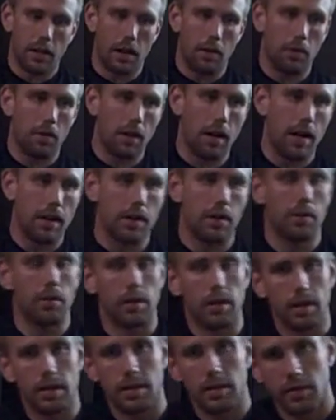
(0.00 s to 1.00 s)
Now what I do,
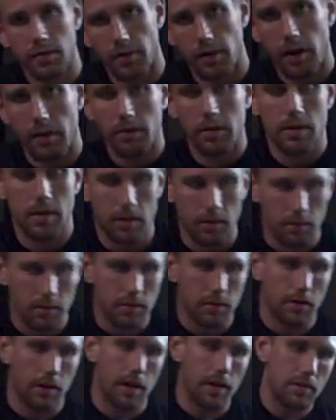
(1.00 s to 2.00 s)
and this is for every single
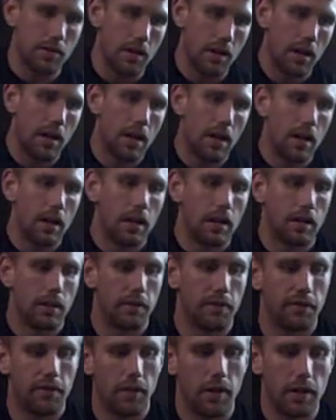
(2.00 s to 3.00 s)
stretch,
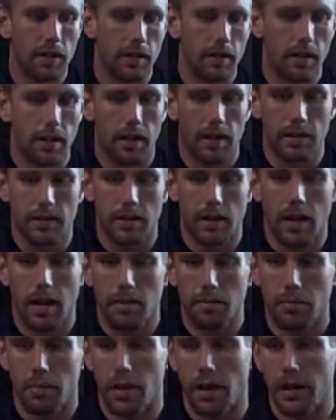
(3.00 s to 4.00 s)
the foot that is
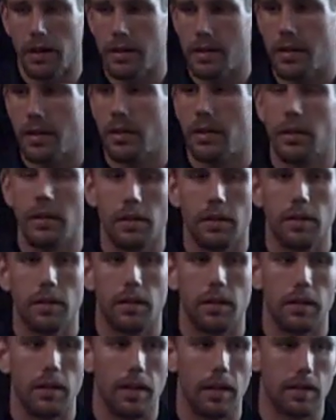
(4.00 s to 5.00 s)
not bent
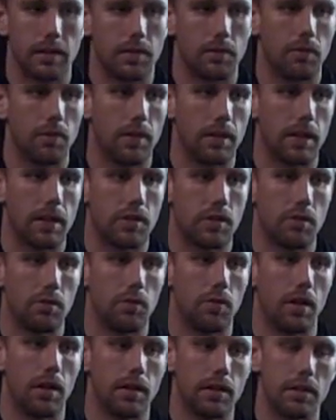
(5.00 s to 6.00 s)
is the one that you
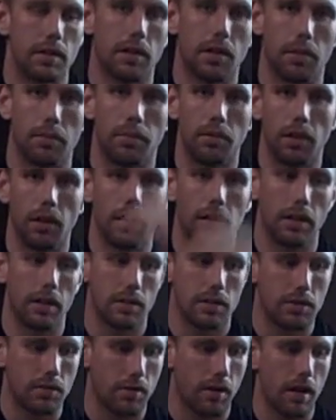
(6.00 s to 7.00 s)
want completely
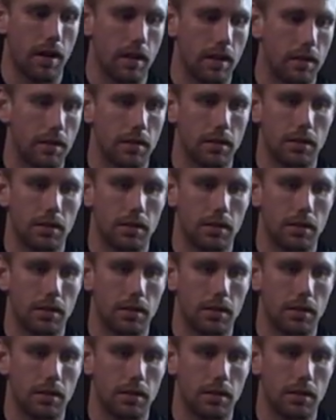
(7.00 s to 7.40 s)
straight